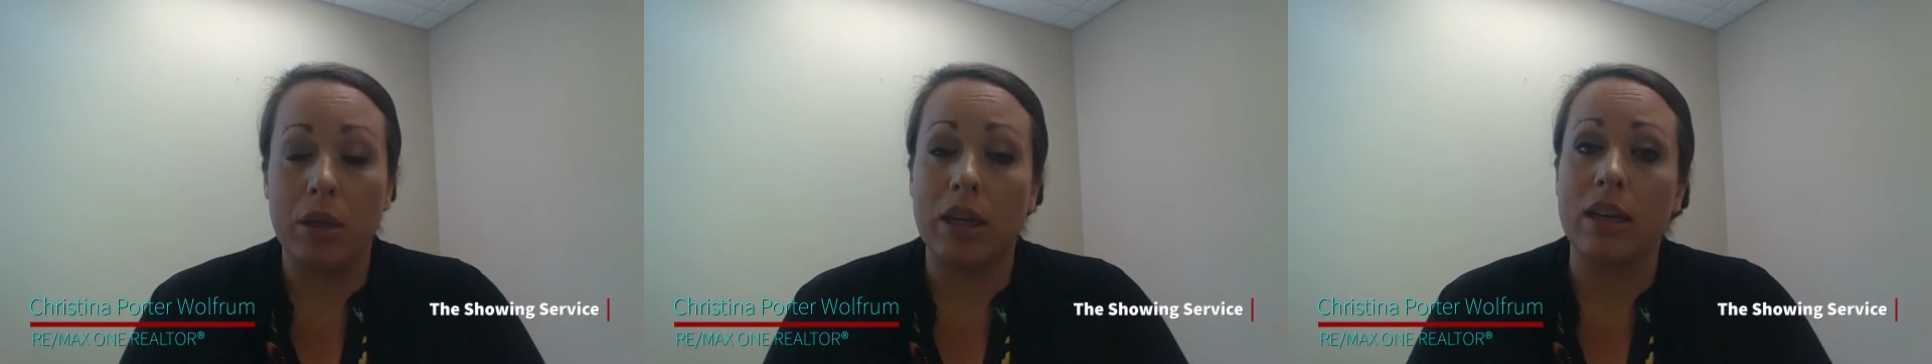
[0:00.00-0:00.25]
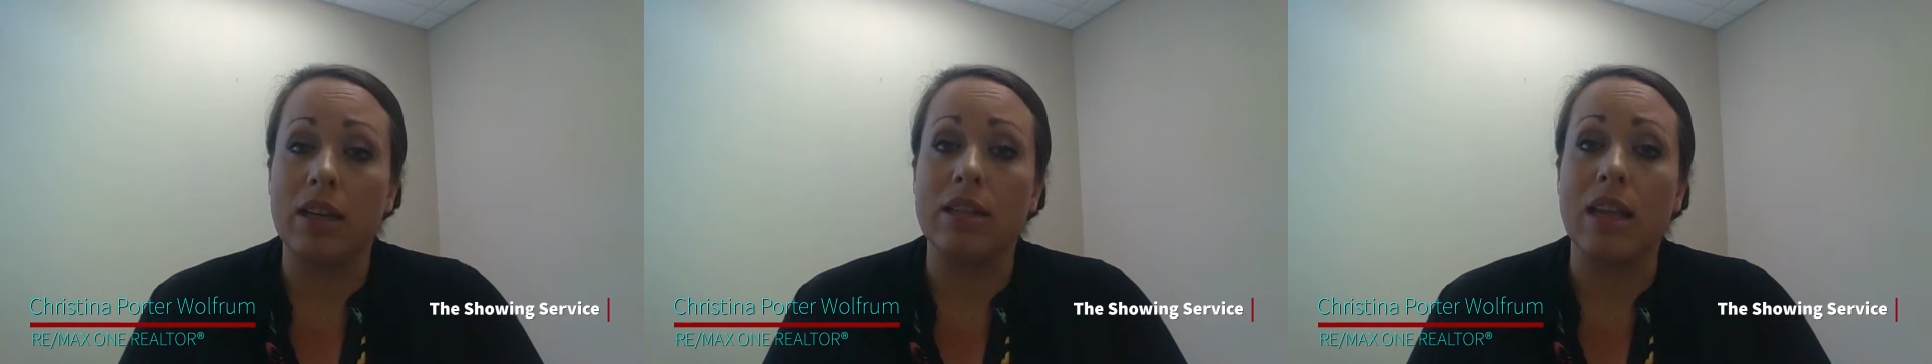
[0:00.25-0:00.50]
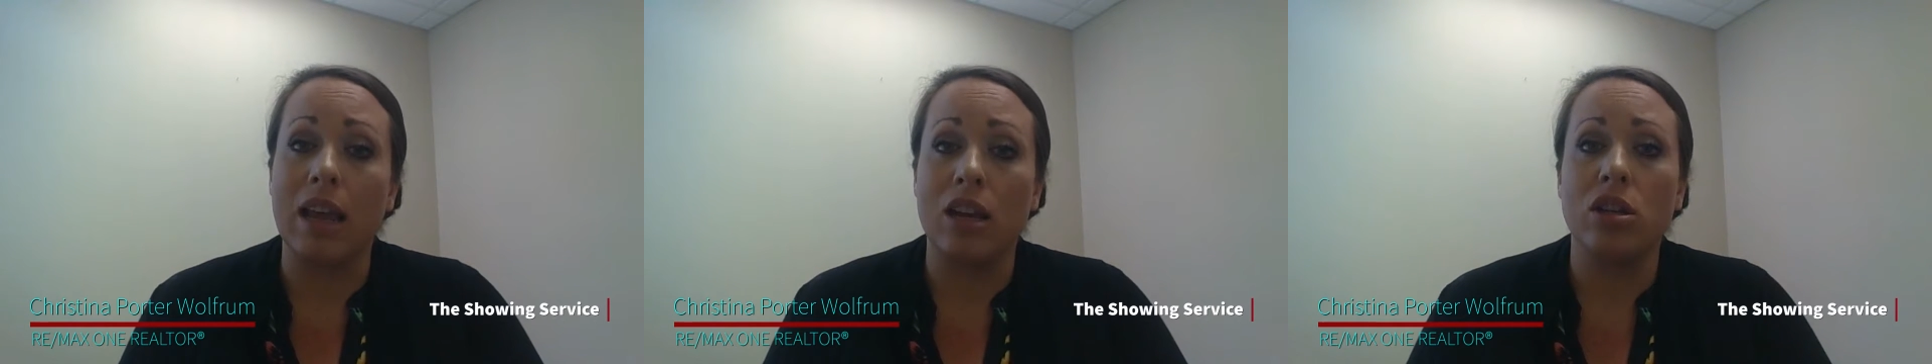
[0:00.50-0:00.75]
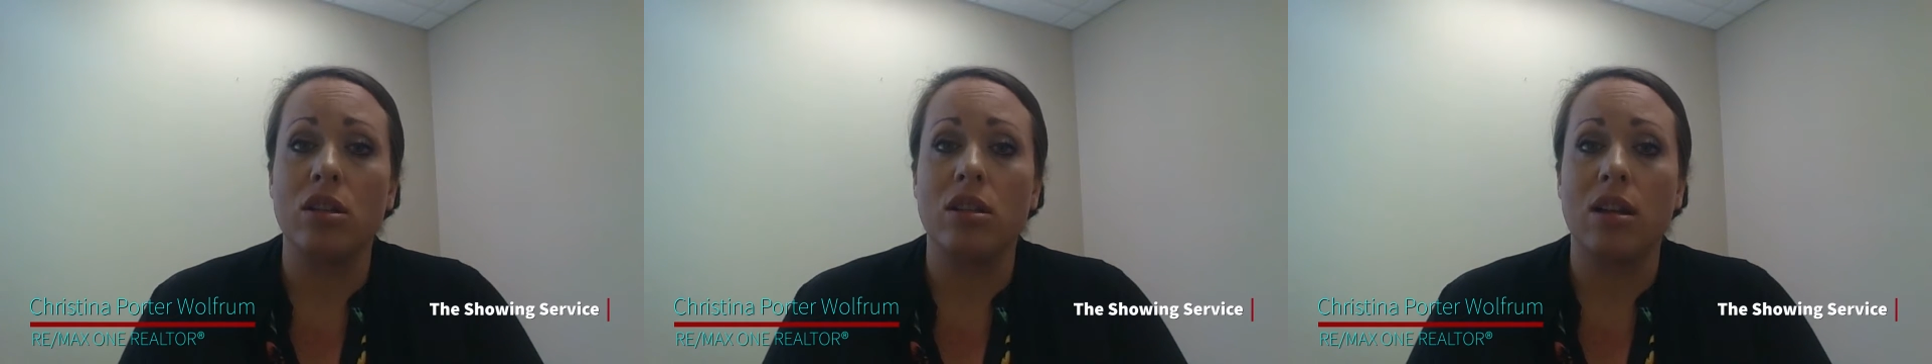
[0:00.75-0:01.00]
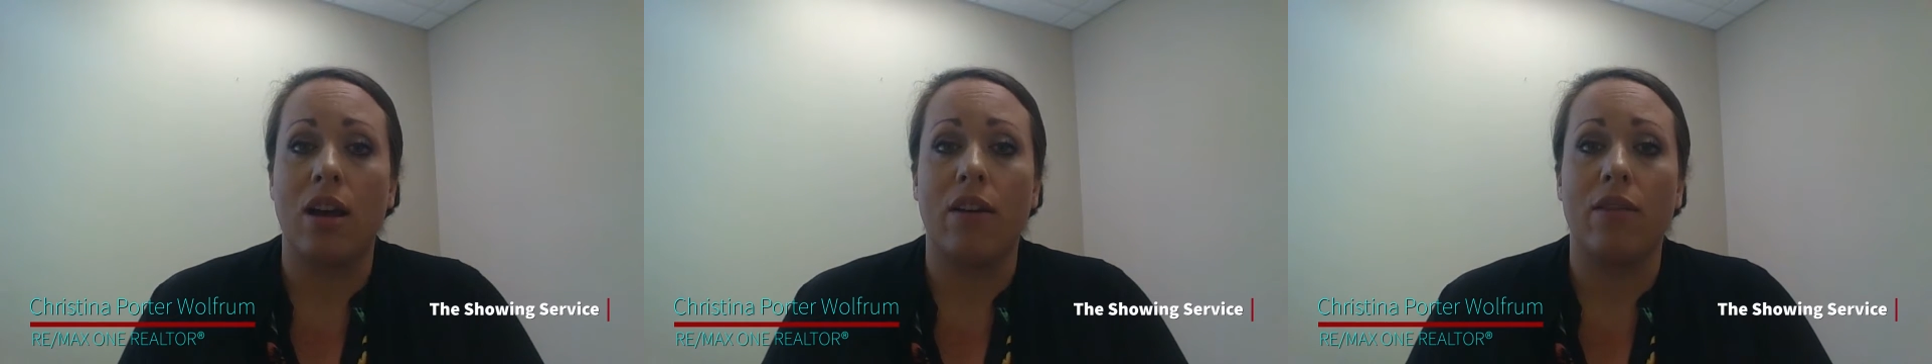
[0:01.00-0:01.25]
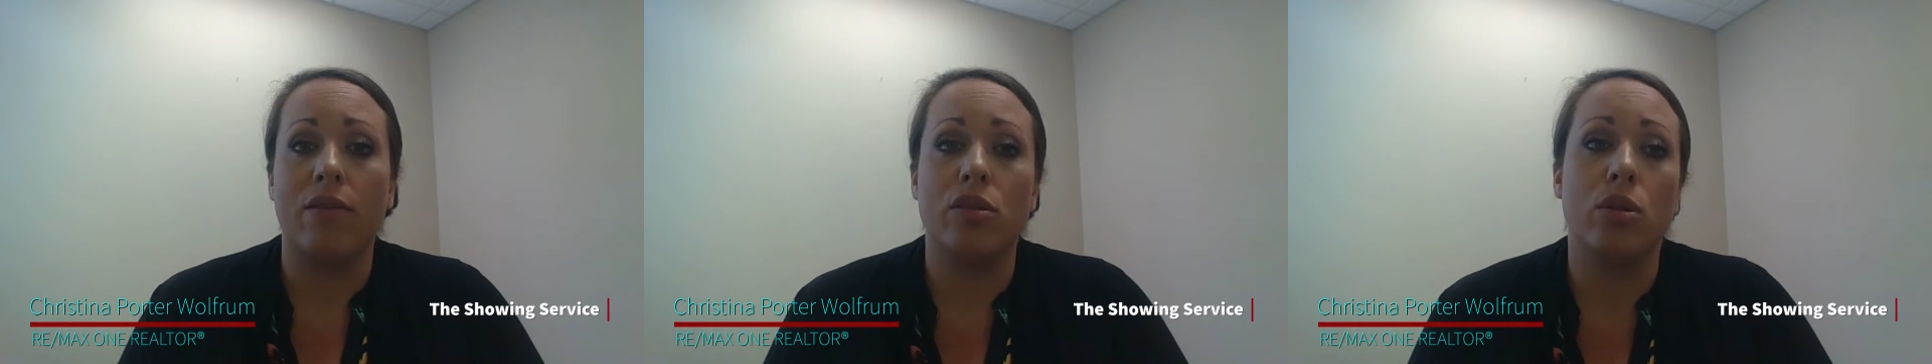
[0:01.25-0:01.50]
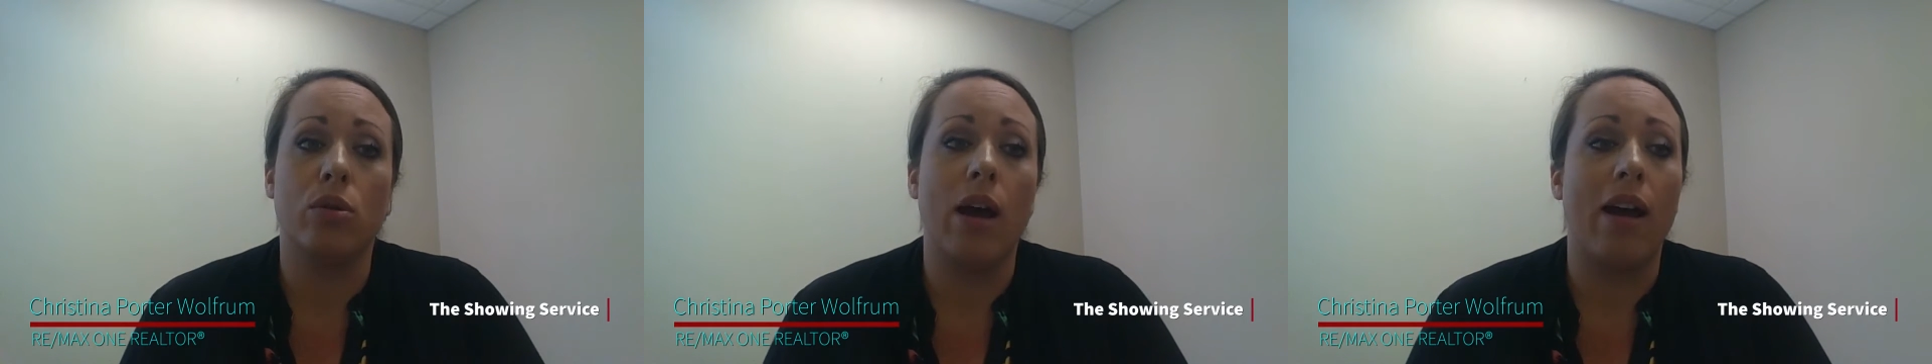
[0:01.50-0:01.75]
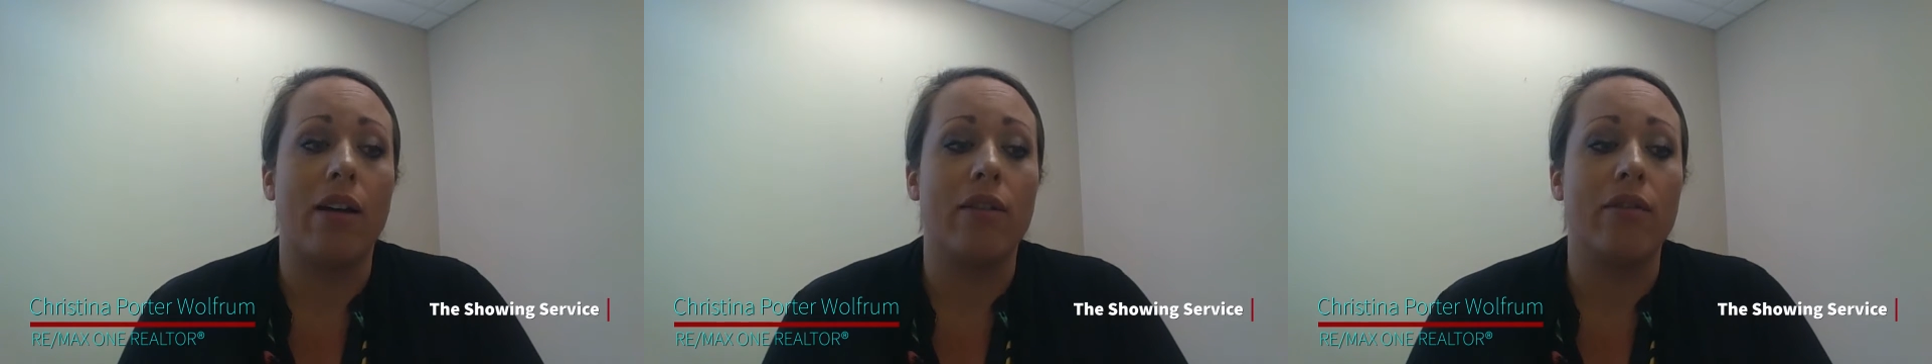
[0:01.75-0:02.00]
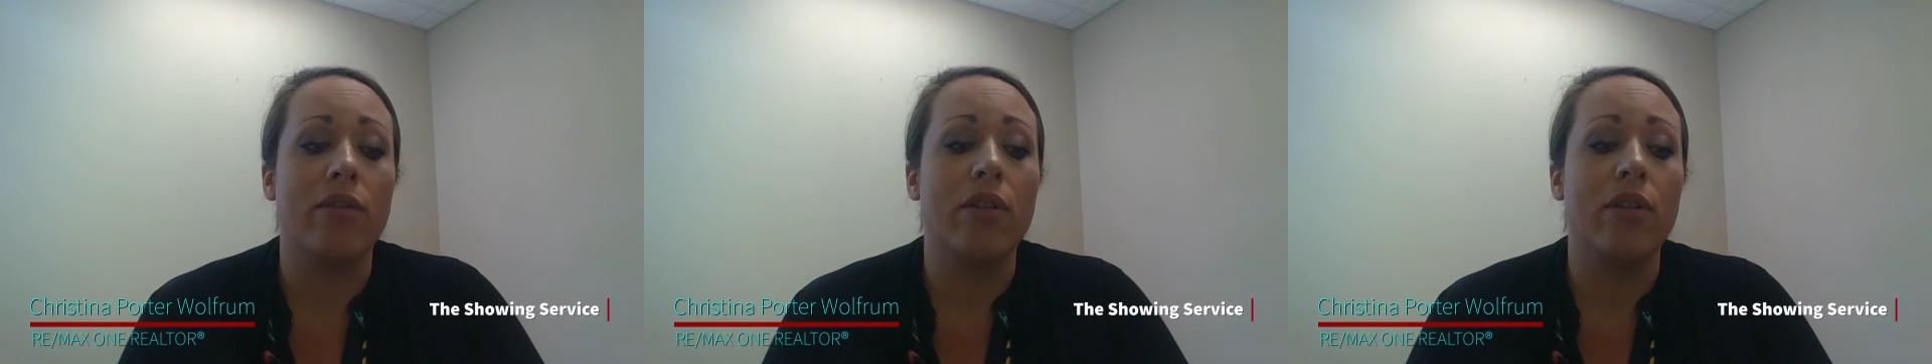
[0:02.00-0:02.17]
because agents have to have